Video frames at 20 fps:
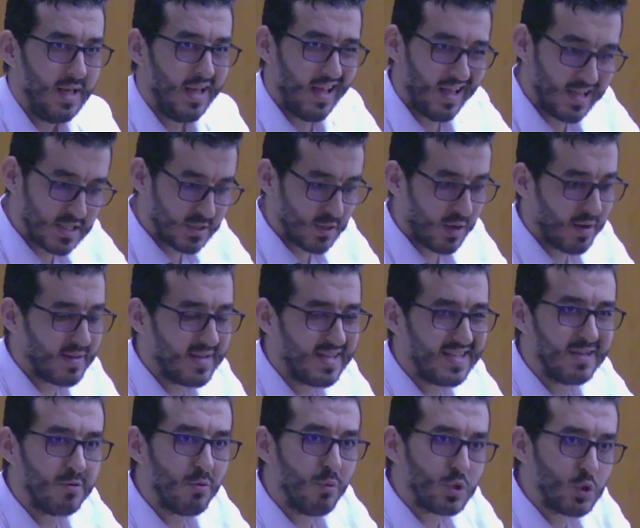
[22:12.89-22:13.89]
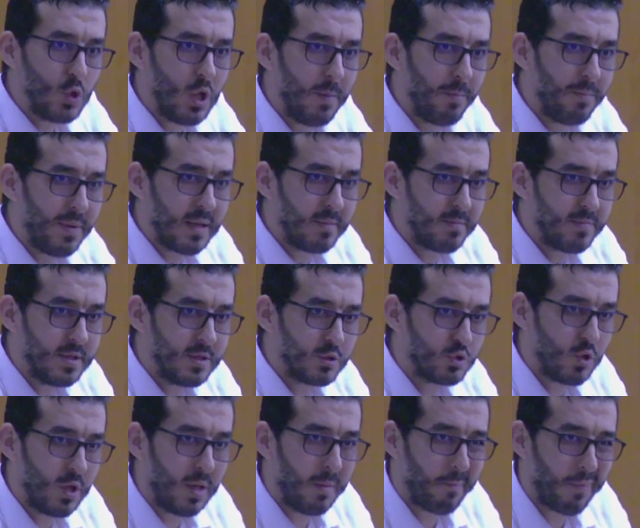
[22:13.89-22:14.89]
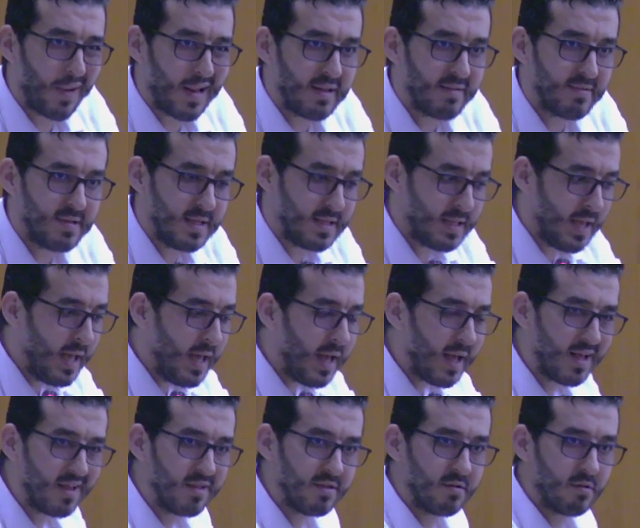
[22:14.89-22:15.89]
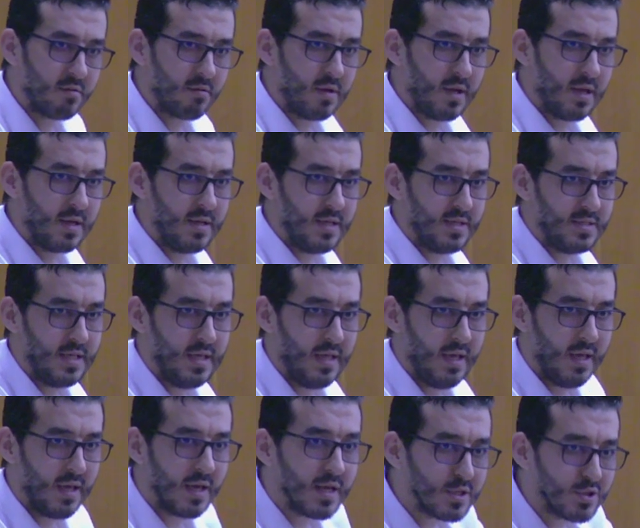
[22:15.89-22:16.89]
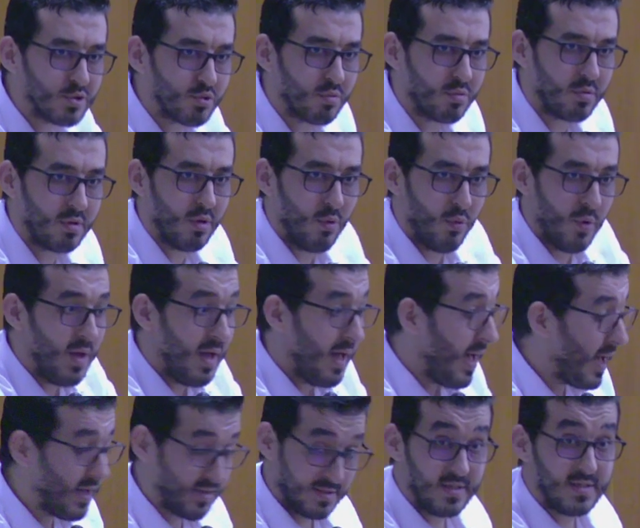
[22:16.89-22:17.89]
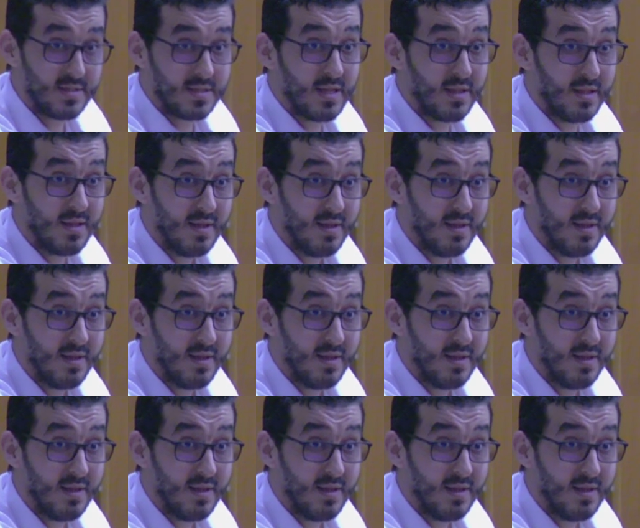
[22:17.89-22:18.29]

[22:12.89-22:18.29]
it and to implant it in the reality? Yes or no? As I said,